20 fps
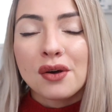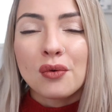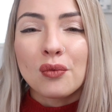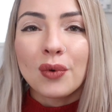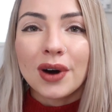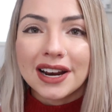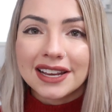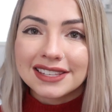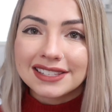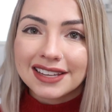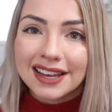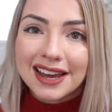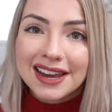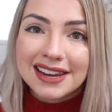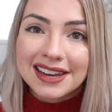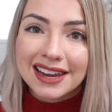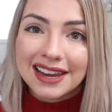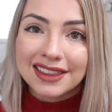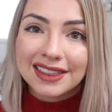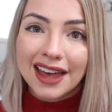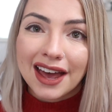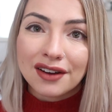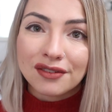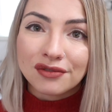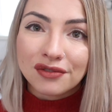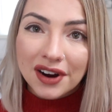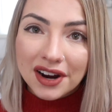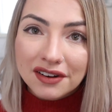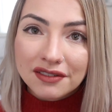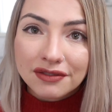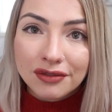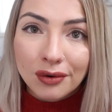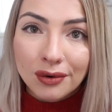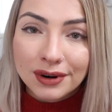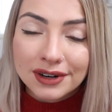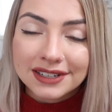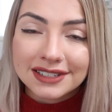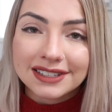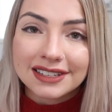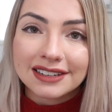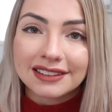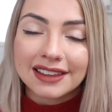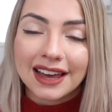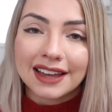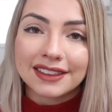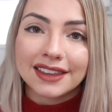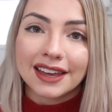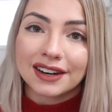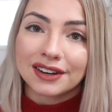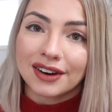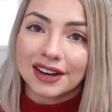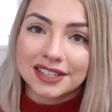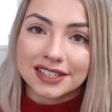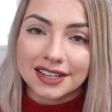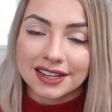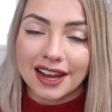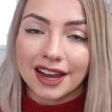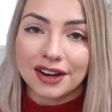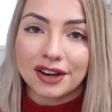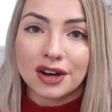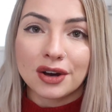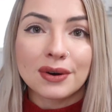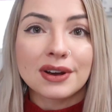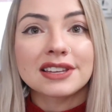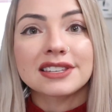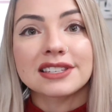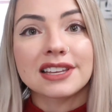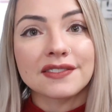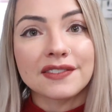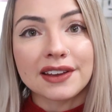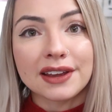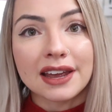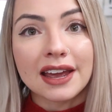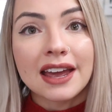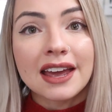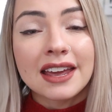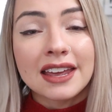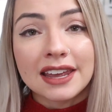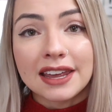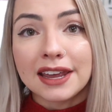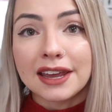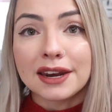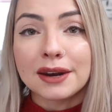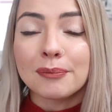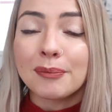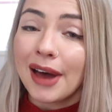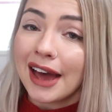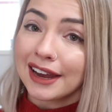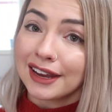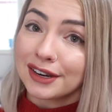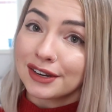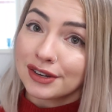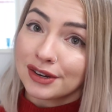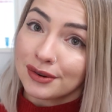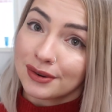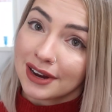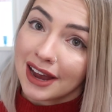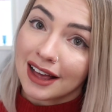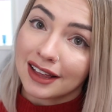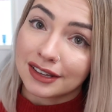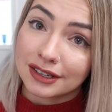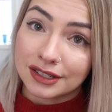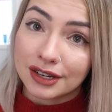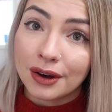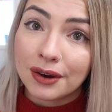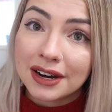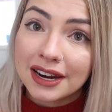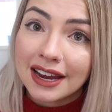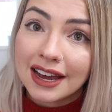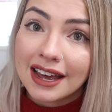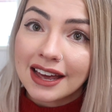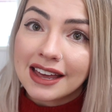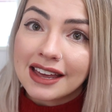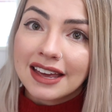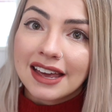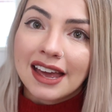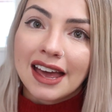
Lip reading: what it's like in that rainforest that crested gecko is living in back in New Caledonia.